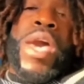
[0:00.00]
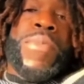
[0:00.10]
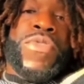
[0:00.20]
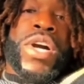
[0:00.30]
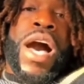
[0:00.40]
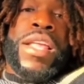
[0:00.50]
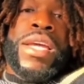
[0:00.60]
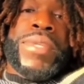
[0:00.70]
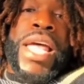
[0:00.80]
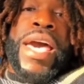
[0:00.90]
block people for
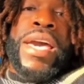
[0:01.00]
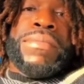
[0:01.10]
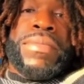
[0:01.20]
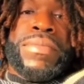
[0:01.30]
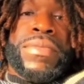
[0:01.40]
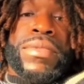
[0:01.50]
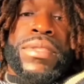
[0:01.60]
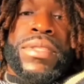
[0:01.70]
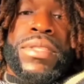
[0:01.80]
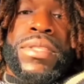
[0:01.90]
calling him lame.
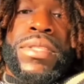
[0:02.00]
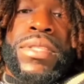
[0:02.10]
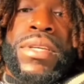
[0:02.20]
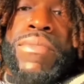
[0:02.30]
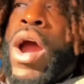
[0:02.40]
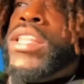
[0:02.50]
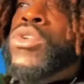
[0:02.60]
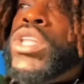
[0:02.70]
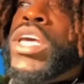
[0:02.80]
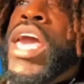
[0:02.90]

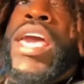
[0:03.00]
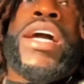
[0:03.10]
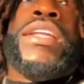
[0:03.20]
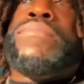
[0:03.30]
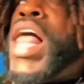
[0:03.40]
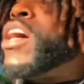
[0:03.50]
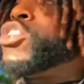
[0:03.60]
Martin Luther King couldn't